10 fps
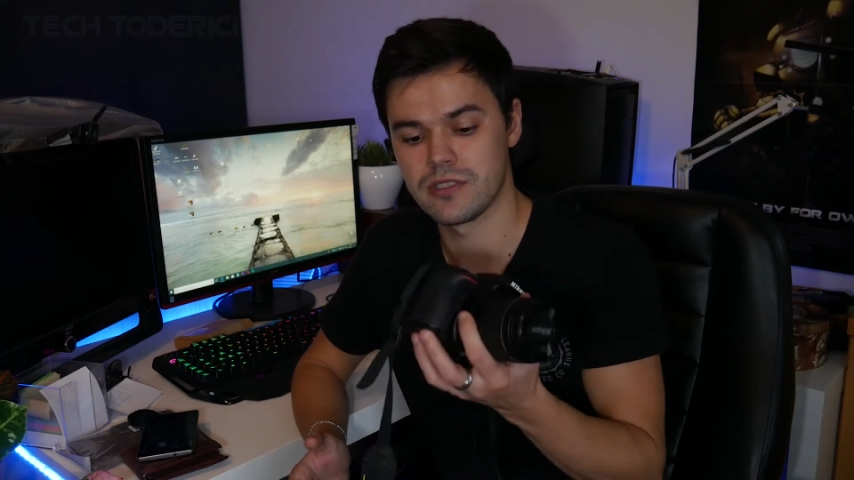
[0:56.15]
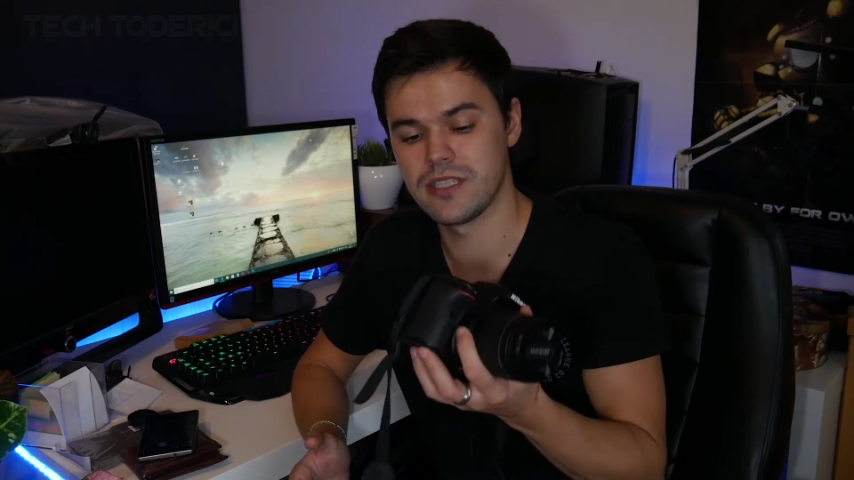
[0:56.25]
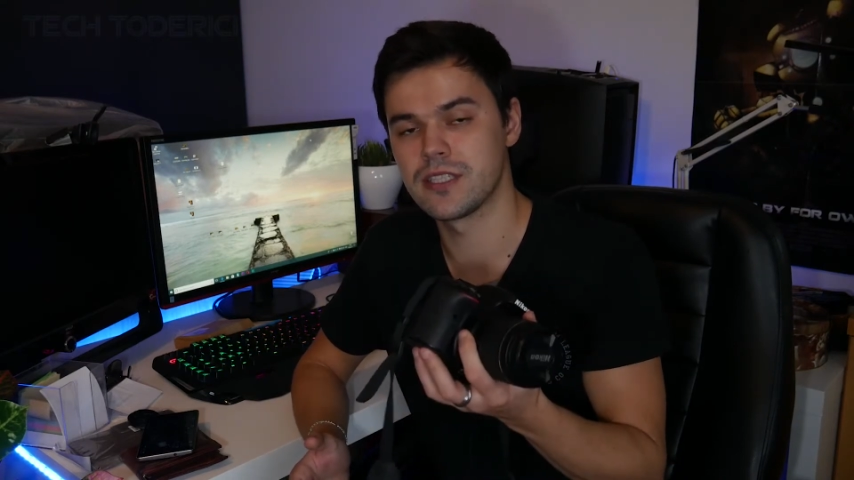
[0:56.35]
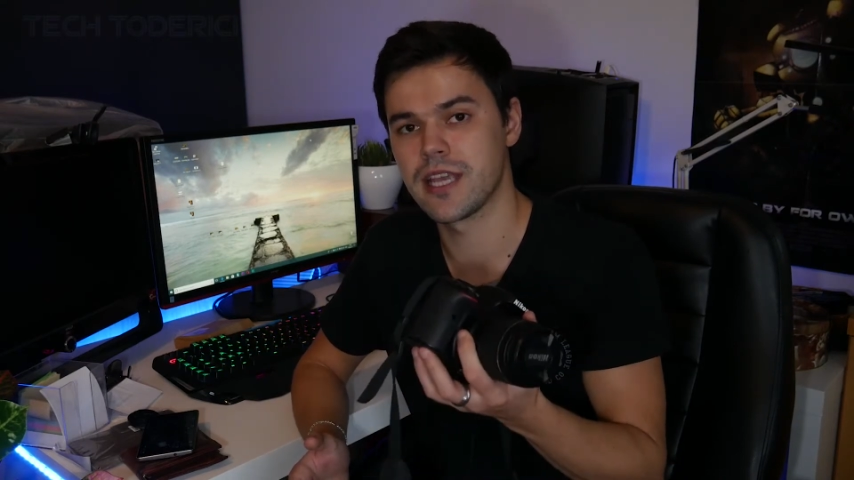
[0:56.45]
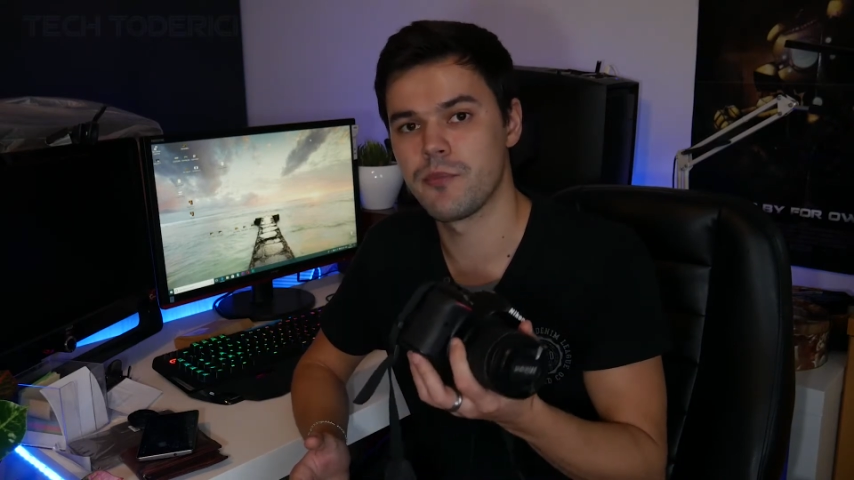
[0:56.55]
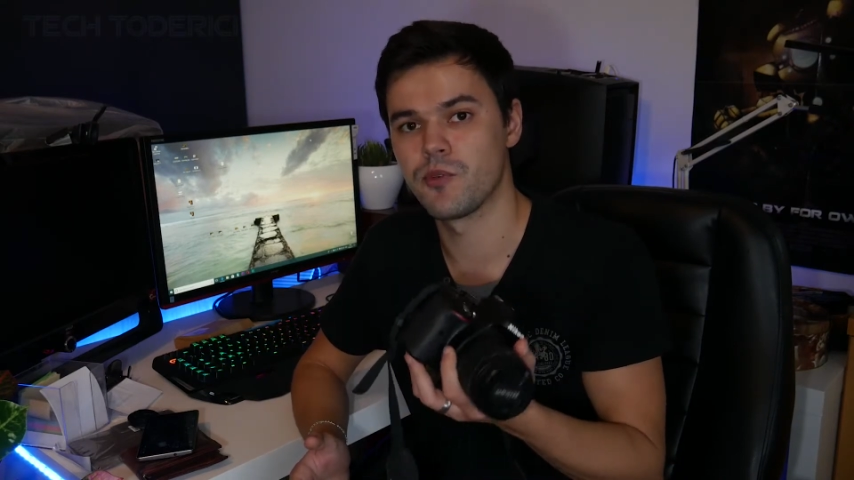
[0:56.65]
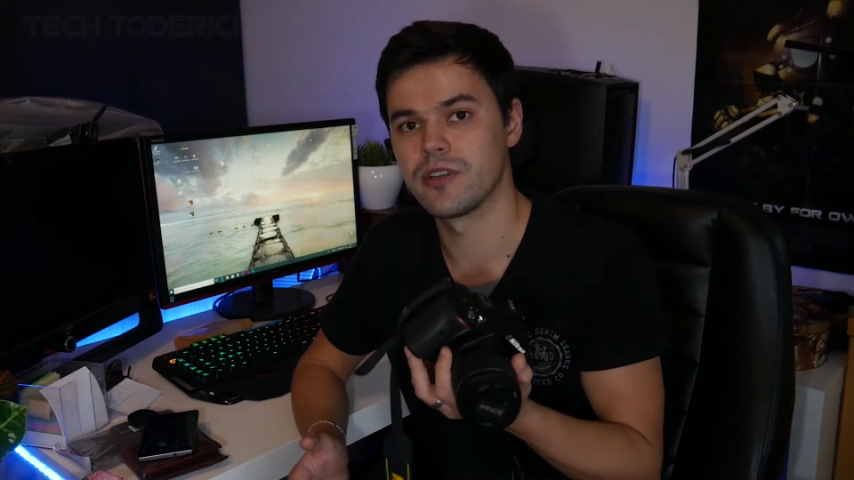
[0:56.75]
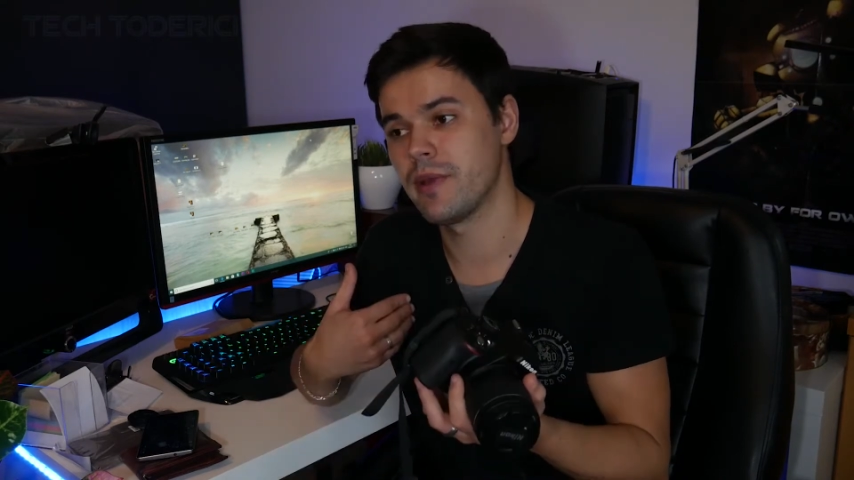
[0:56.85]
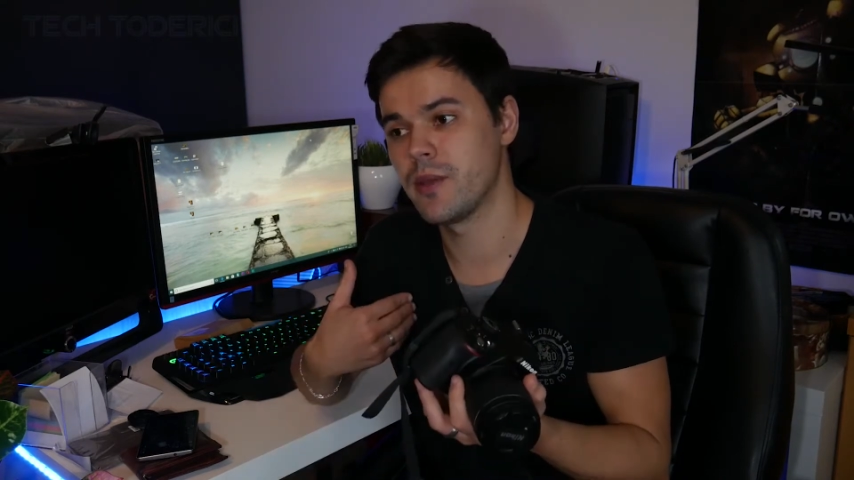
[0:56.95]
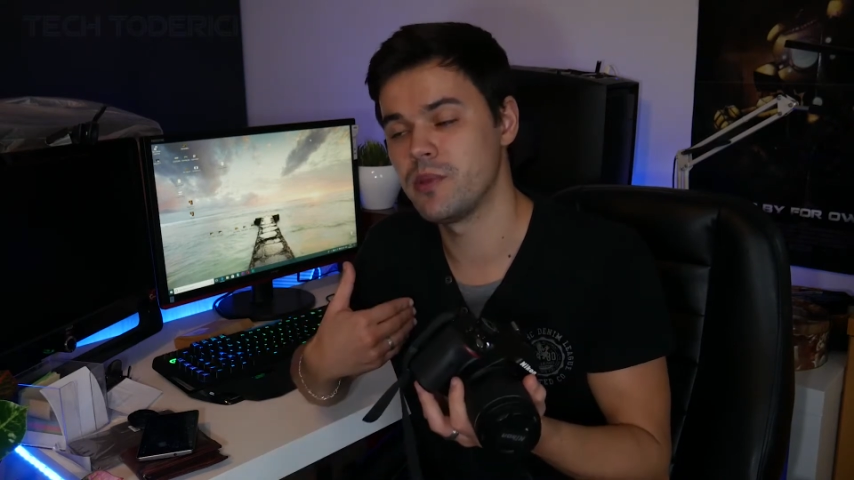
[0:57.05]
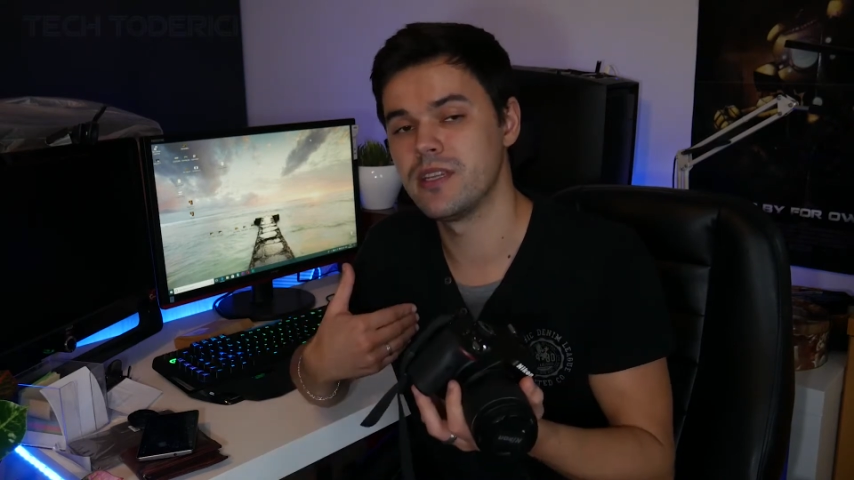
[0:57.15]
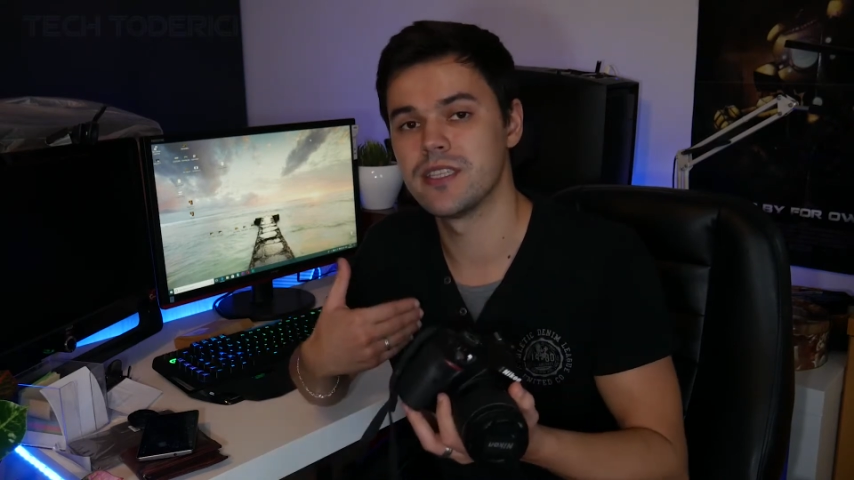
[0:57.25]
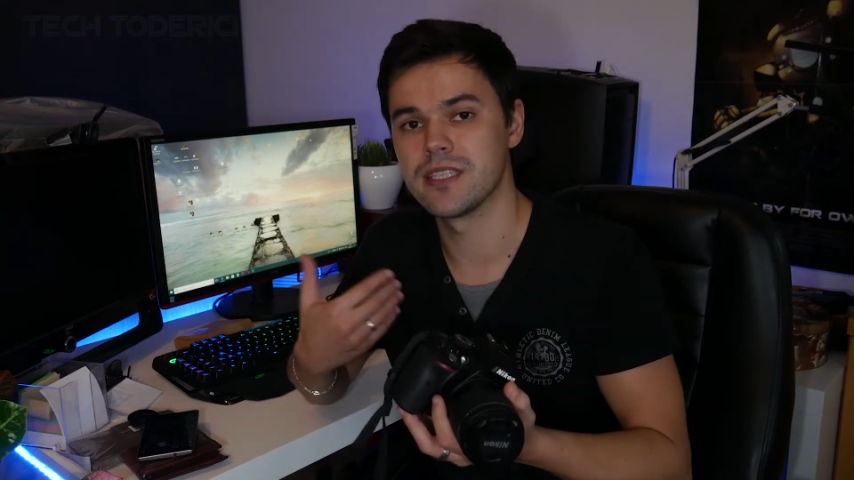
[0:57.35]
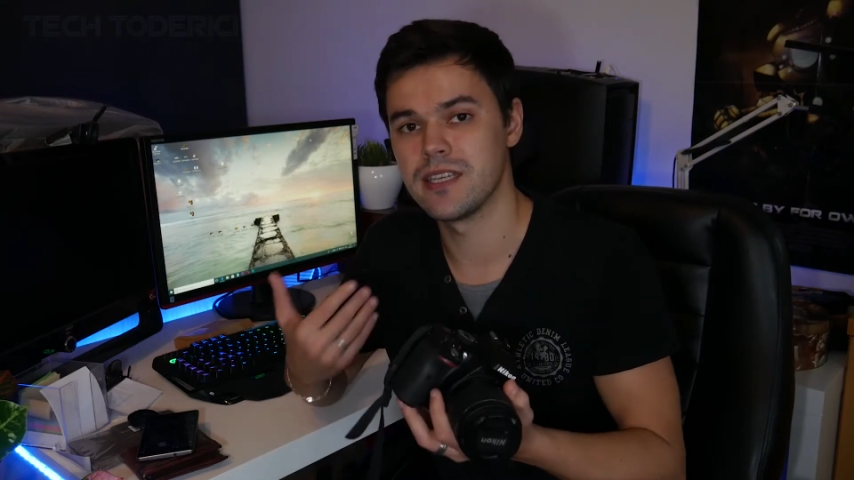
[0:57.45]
this camera, in my opinion,